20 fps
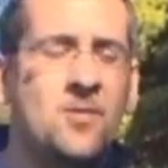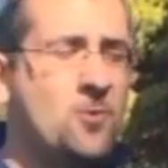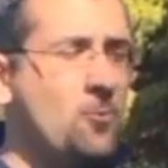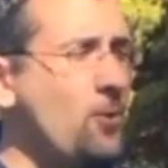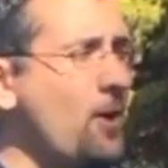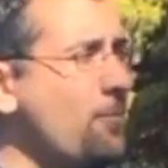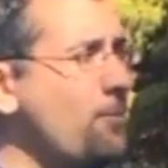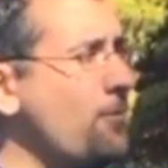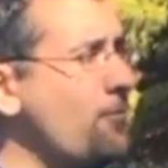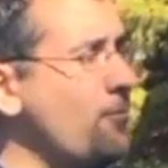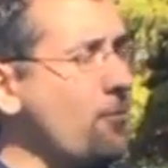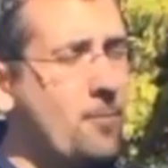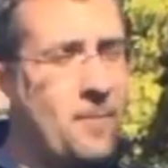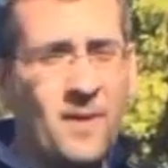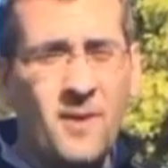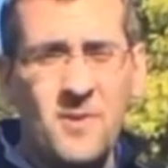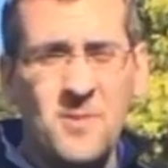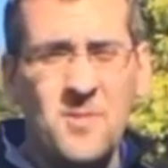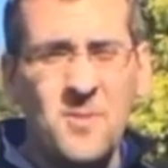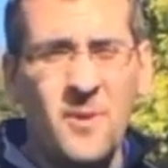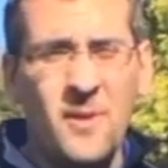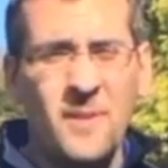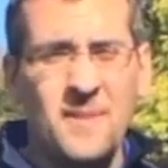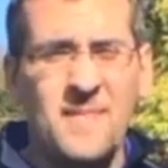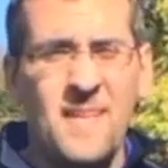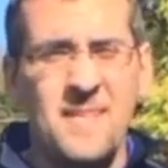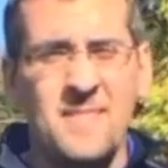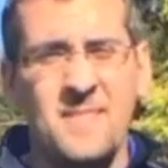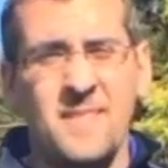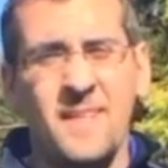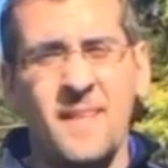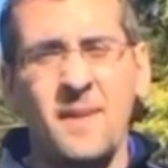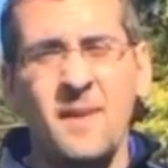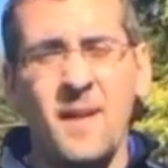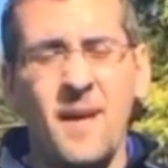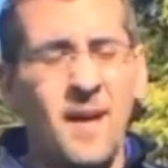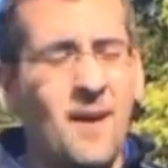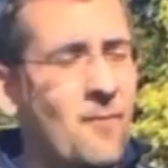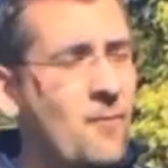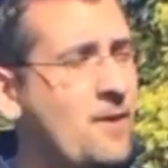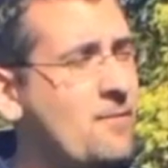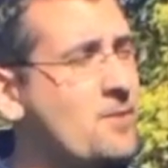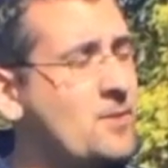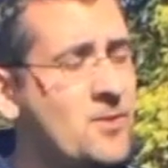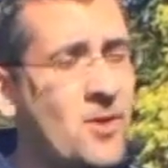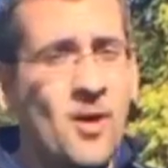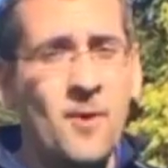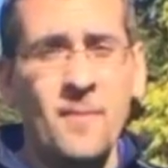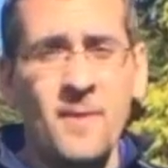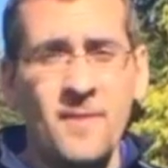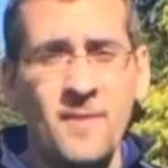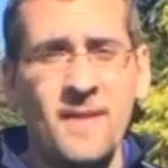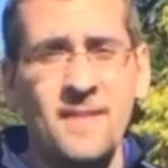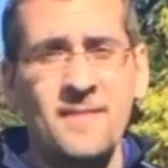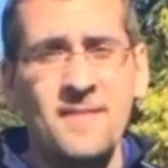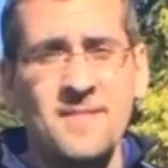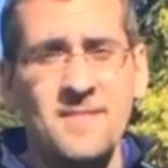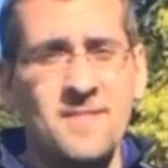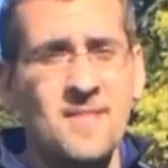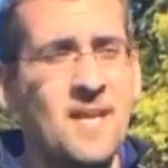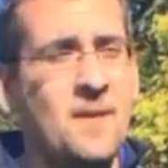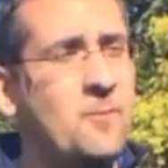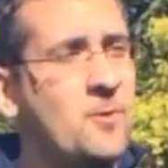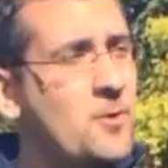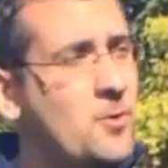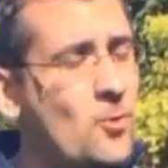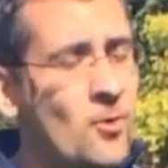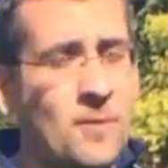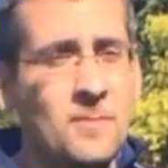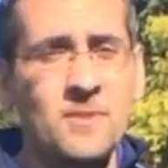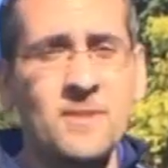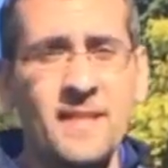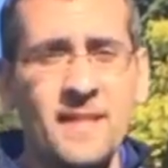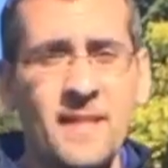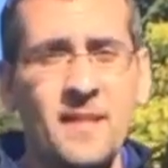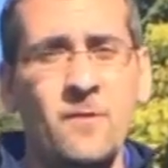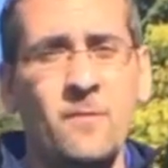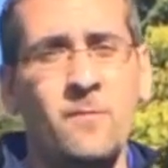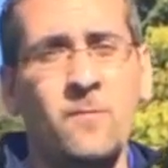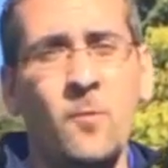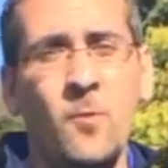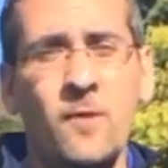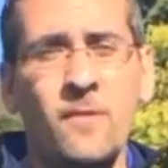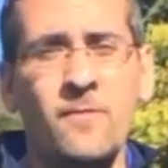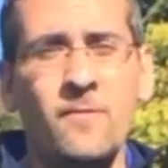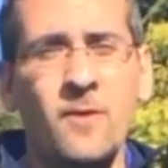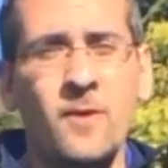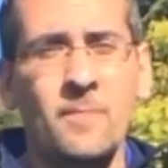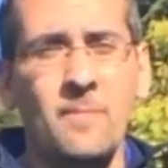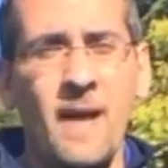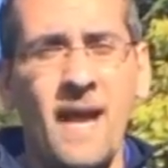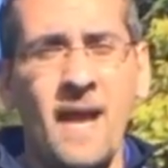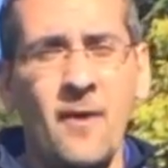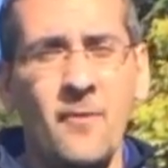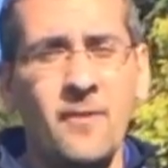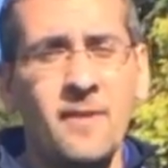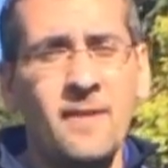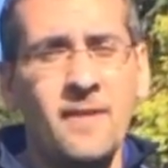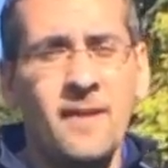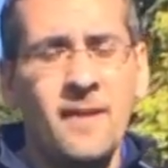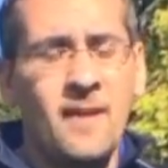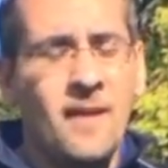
So while performing our soil testing, we've determined that this site would normally need a 4-foot mound.